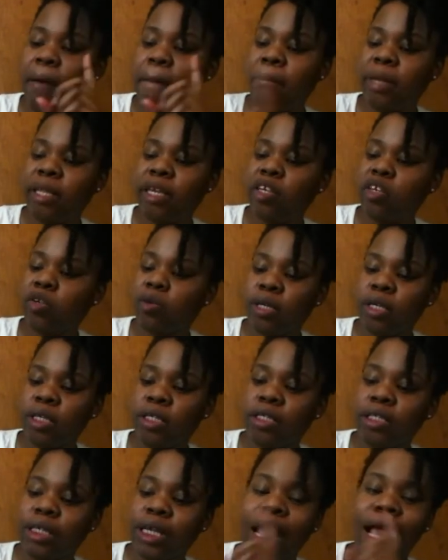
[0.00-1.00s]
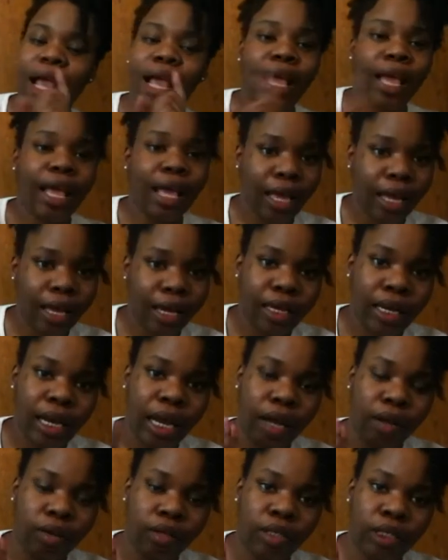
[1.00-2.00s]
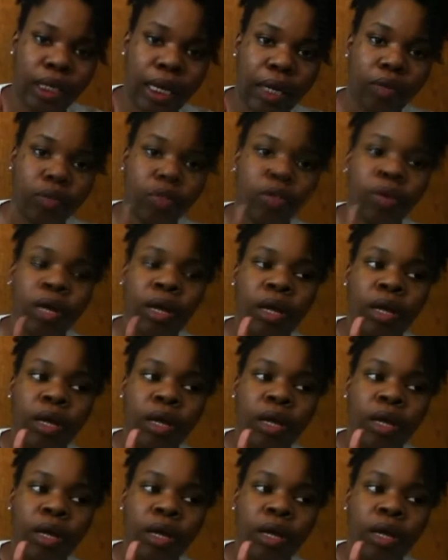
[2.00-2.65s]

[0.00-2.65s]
mini twist, and out styles.